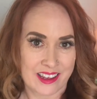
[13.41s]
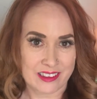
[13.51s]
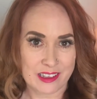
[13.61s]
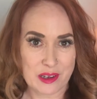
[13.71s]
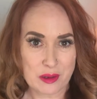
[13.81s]

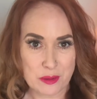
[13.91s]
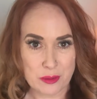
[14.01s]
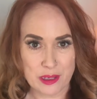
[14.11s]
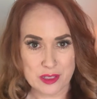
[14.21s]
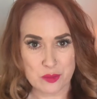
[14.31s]

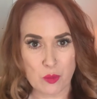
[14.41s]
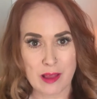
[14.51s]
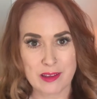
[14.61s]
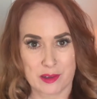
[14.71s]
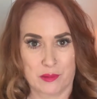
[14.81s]
Hello and
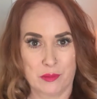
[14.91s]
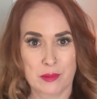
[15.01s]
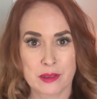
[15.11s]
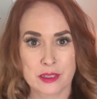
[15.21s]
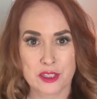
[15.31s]

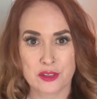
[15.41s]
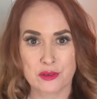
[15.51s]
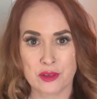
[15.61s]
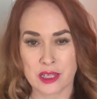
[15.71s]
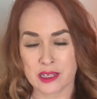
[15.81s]
welcome
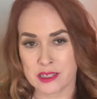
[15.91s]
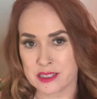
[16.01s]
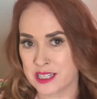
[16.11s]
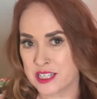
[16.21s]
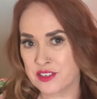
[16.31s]
to the
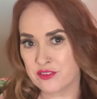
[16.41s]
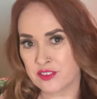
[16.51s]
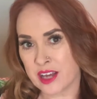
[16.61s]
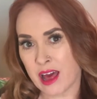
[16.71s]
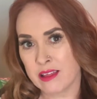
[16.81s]
season
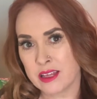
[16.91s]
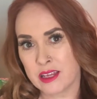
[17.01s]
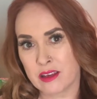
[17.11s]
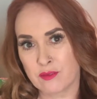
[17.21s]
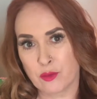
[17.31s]

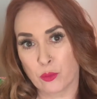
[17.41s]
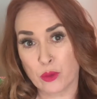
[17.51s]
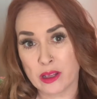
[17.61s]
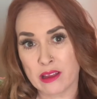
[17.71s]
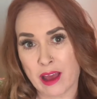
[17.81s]
finale of The
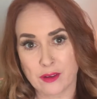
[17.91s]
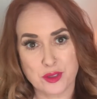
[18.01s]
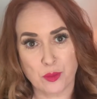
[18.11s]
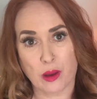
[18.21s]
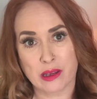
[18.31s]
Real
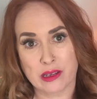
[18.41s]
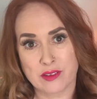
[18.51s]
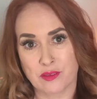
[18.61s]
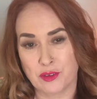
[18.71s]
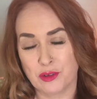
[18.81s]
Housewives
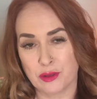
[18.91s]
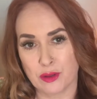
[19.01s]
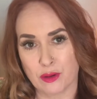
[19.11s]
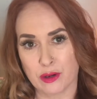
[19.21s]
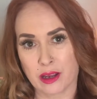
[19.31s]
of New
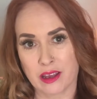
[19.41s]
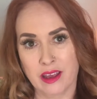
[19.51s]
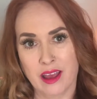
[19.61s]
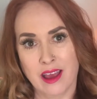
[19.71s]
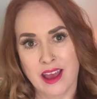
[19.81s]
York,
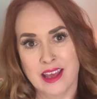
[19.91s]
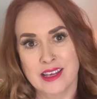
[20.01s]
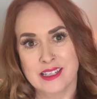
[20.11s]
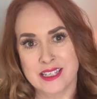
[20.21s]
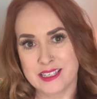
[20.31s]

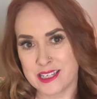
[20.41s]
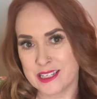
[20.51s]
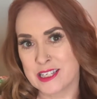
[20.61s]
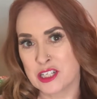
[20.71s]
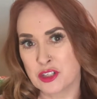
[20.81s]

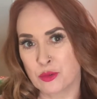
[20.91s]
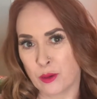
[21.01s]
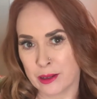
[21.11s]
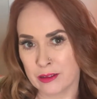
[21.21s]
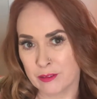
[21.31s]
Season
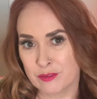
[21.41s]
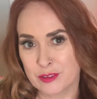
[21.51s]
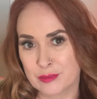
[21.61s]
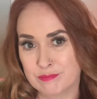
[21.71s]
12.